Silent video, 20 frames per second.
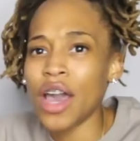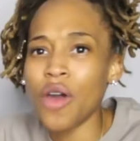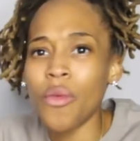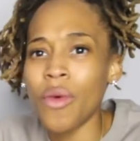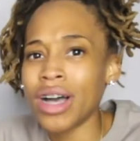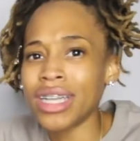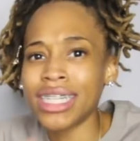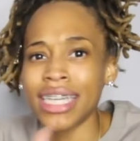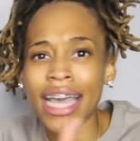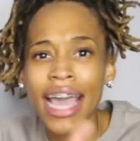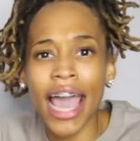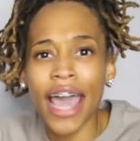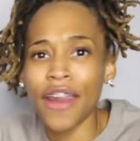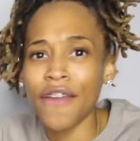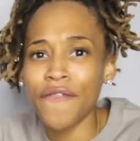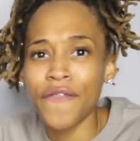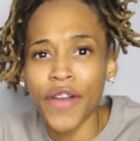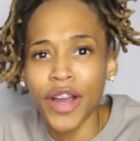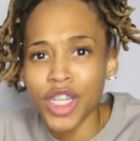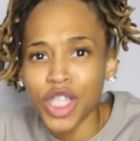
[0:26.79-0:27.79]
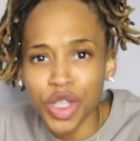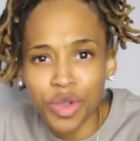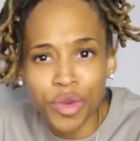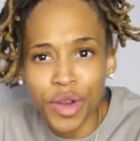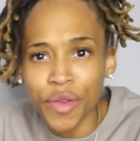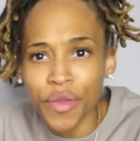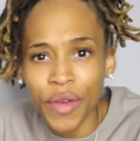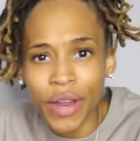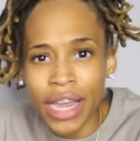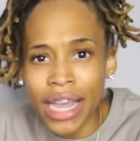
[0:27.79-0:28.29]
It wasn't
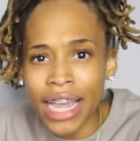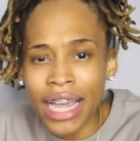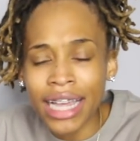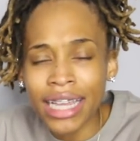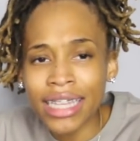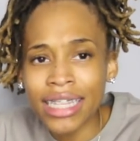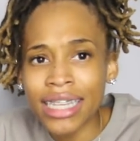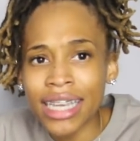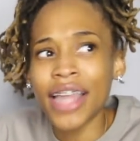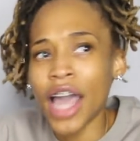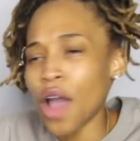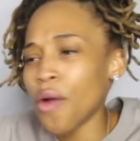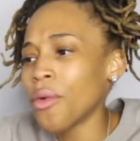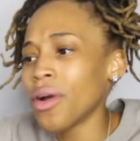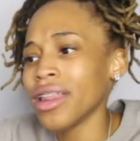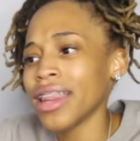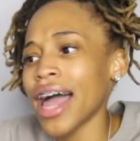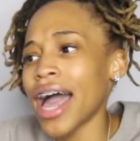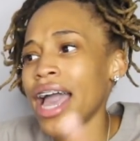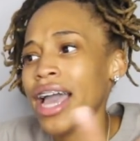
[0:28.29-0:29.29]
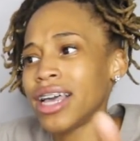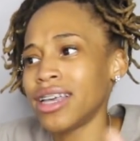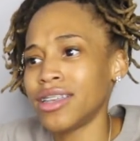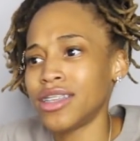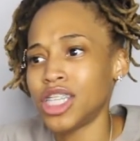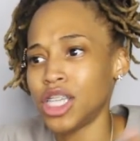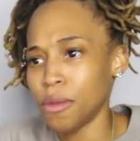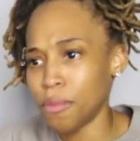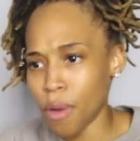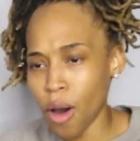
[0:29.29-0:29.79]
anniversary rings. They were like
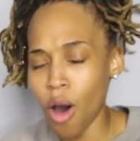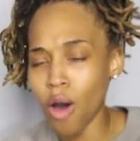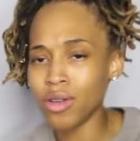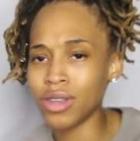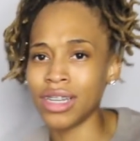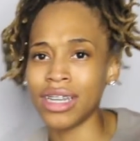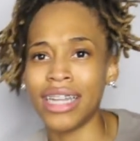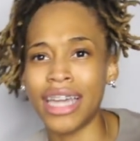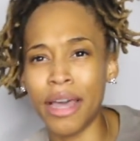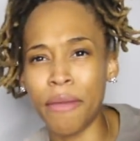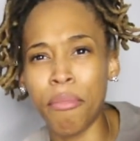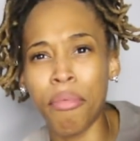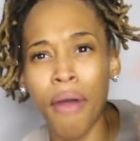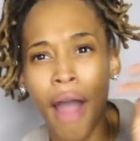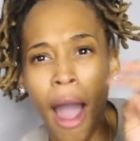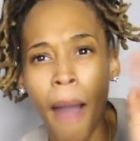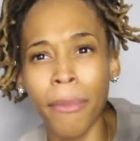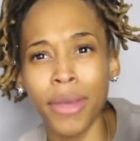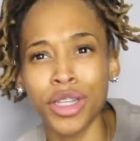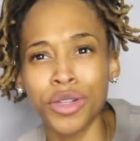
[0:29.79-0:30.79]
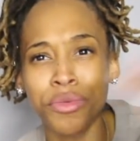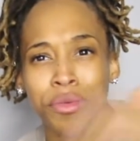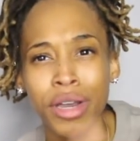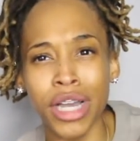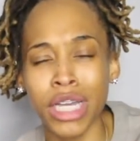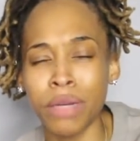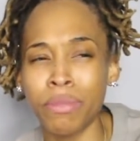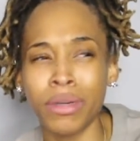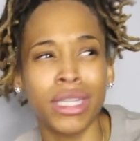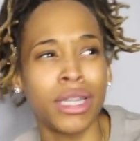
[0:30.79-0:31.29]
supposedly promise
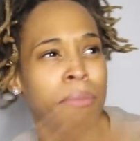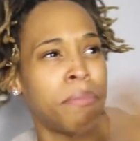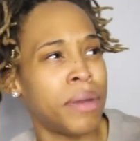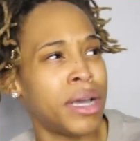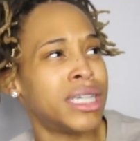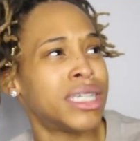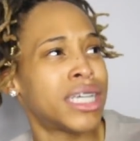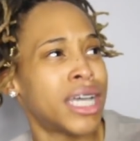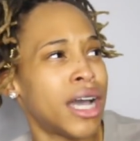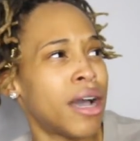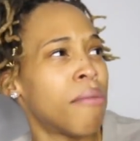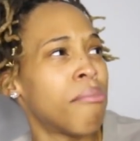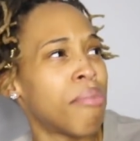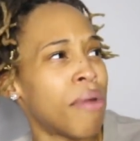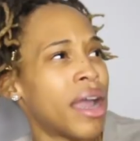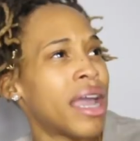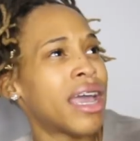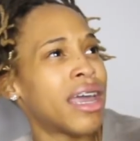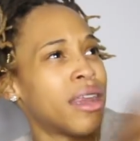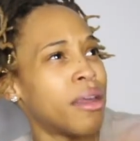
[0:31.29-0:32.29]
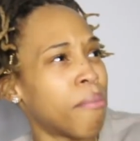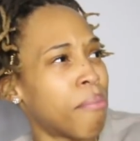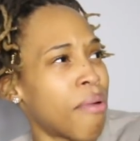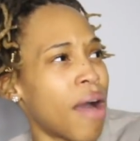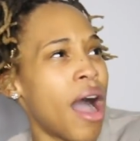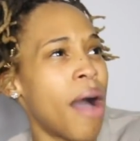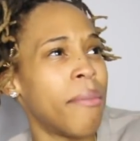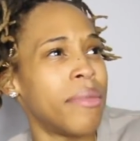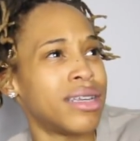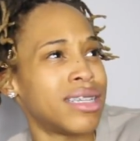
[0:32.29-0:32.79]
rings, but the bitch kept breaking the
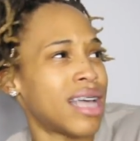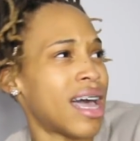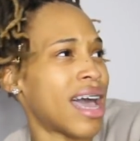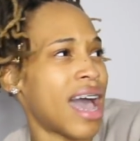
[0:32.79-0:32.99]
promise.